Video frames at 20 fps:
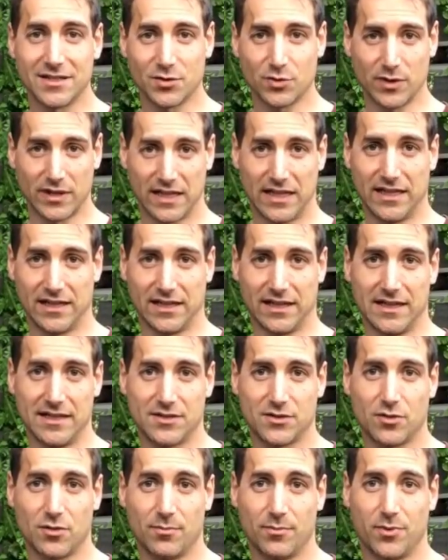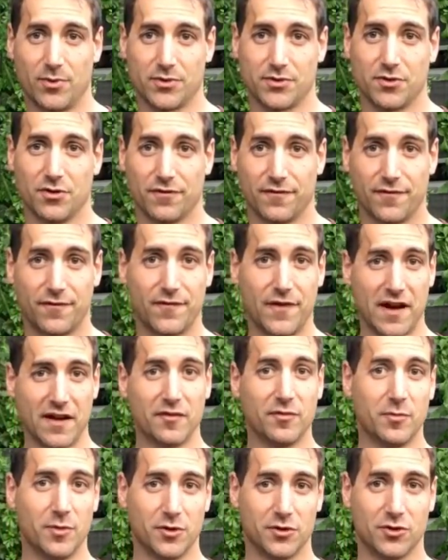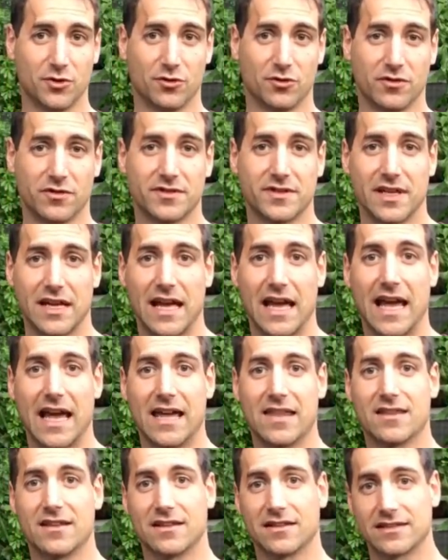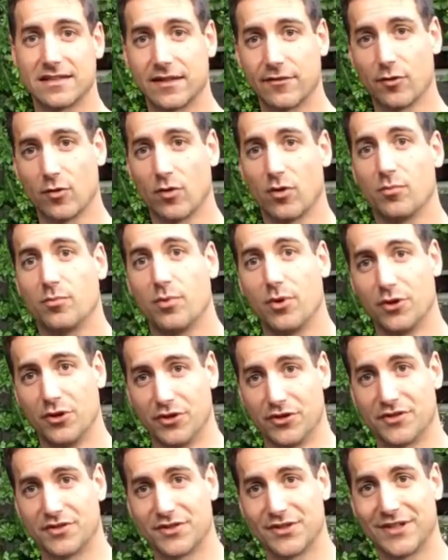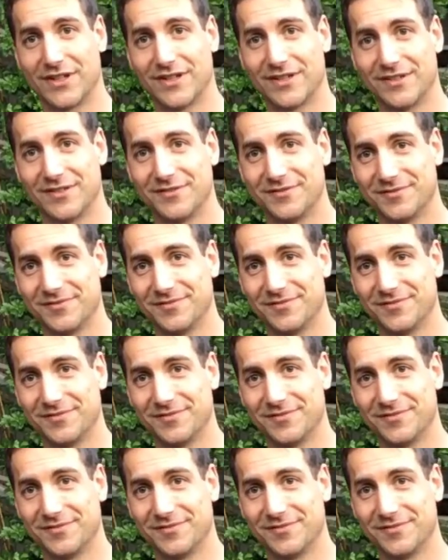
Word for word: This training is composed of five modules and several bonus.